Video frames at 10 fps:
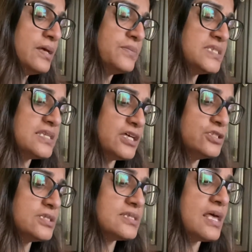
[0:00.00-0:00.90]
Miss
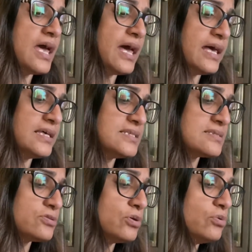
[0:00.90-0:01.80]
Sanchez
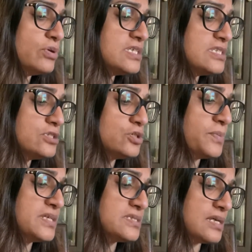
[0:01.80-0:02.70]
asks, racing to
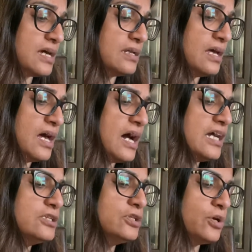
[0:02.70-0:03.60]
my side.
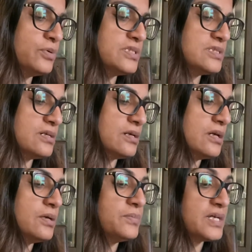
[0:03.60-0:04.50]
I know it's her
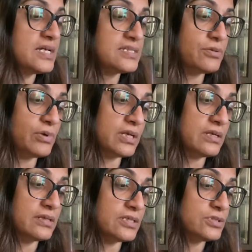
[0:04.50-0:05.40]
because I
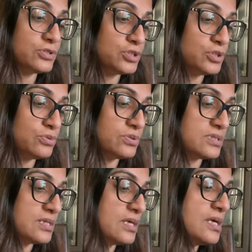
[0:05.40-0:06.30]
recognize her
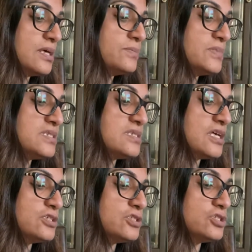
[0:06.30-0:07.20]
shoes. Miss
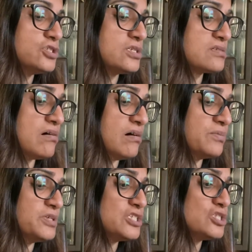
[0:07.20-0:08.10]
Sanchez just called
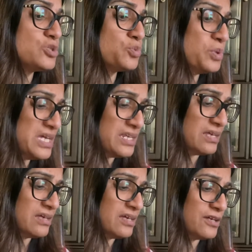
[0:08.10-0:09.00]
me sweetie
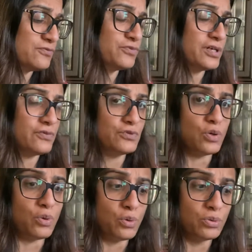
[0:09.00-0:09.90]
in front of the
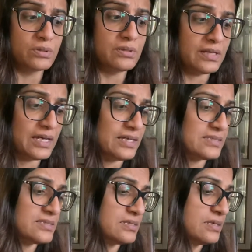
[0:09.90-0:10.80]
whole
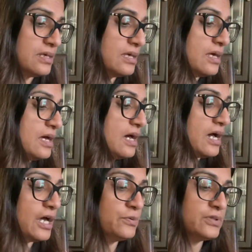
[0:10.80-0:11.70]
class.
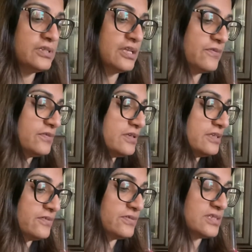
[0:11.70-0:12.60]
I will never
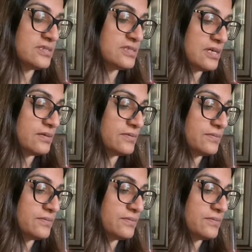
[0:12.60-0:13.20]
live this down.